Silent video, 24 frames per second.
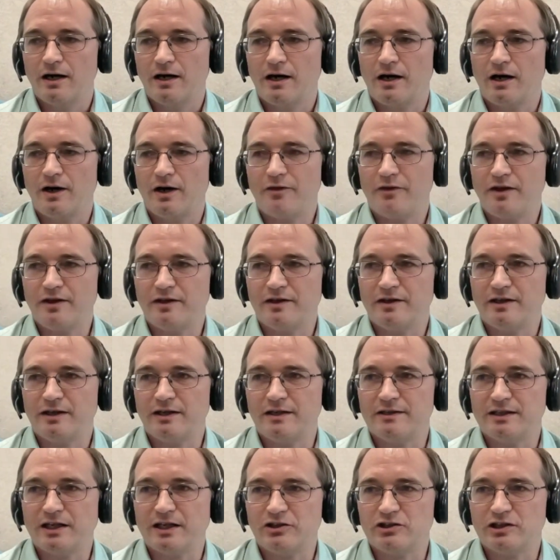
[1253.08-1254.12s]
I think
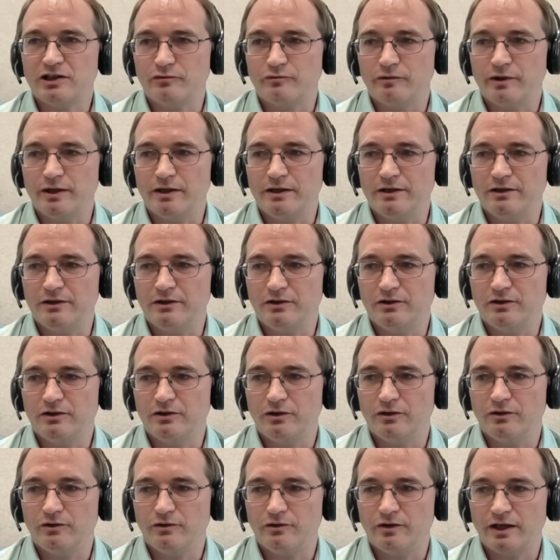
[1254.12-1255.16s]
it's actually a really
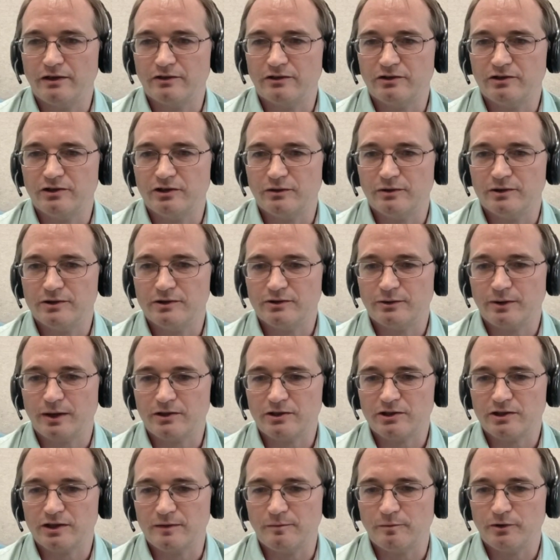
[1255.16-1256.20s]
good thing to do is to actually
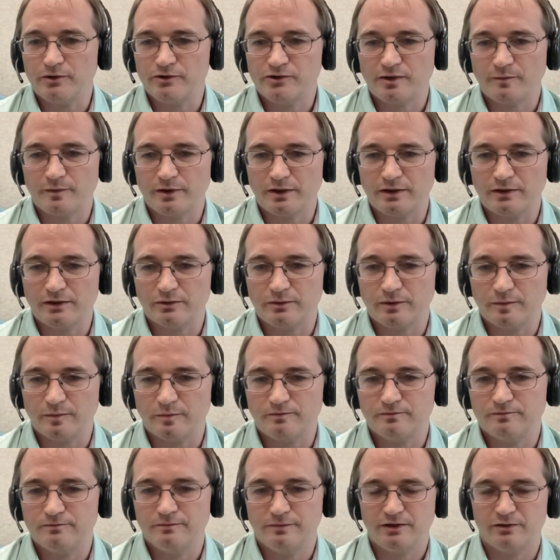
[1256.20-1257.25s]
put something
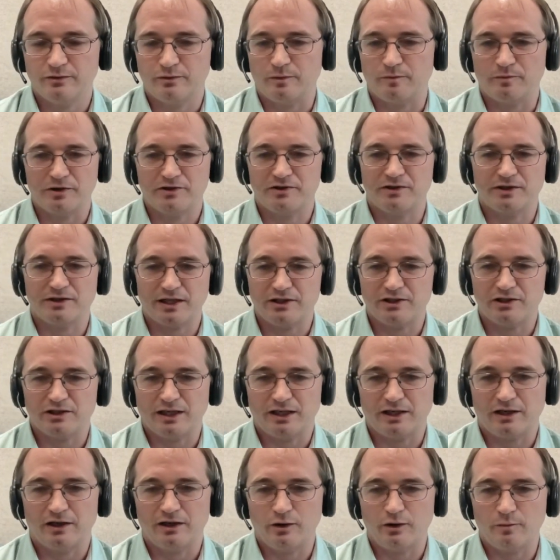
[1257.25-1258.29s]
into a presentation deck and go and
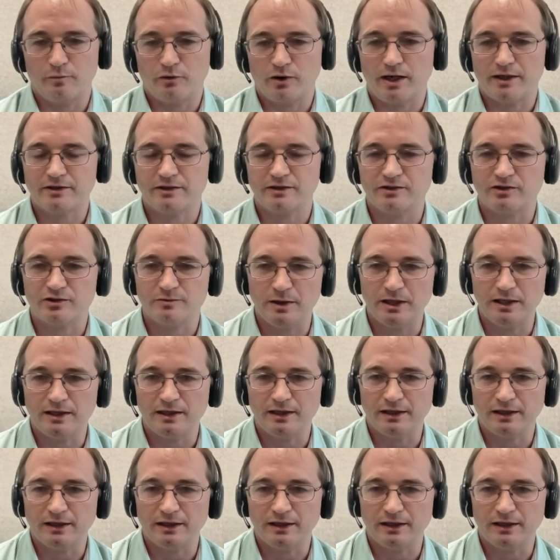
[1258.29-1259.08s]
practice speaking